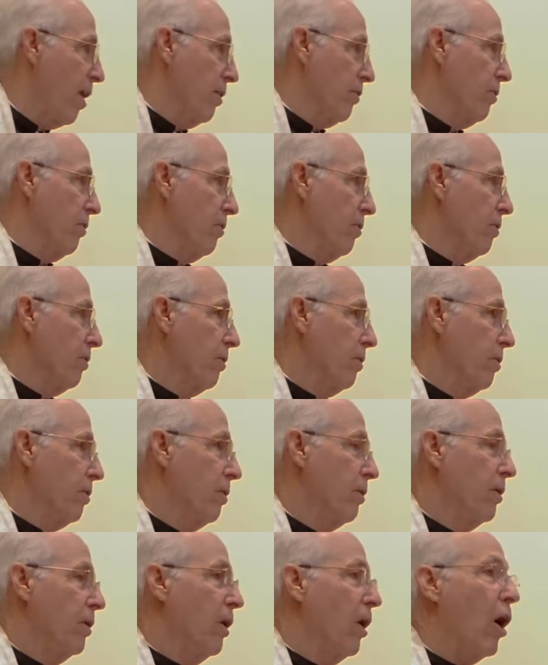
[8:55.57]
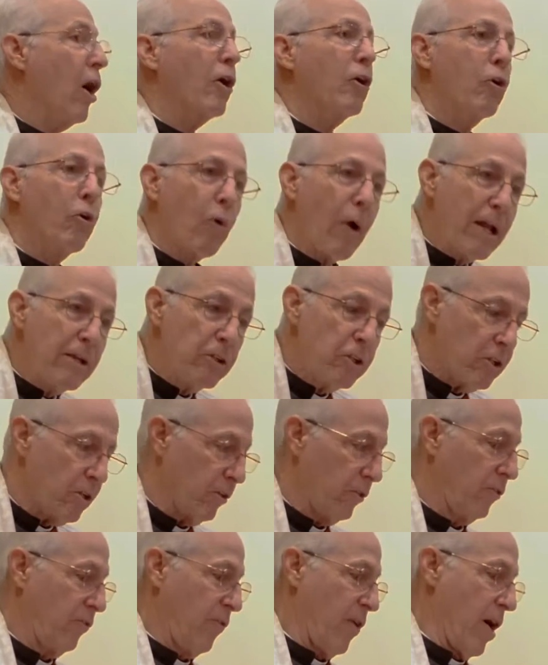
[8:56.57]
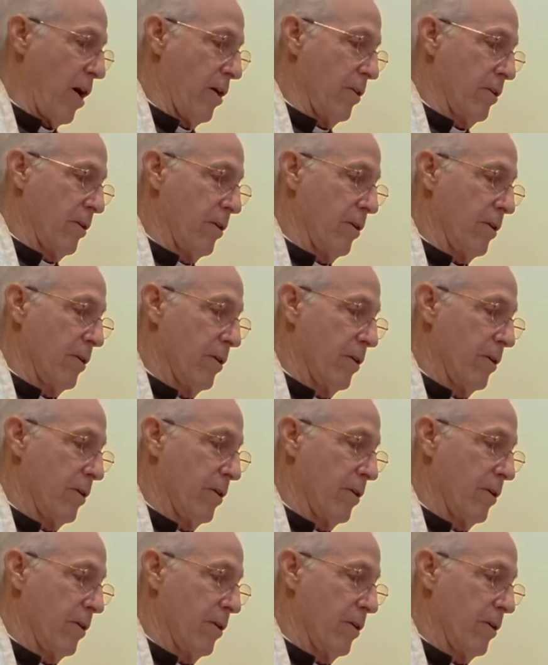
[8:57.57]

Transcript: Father a gracious Father,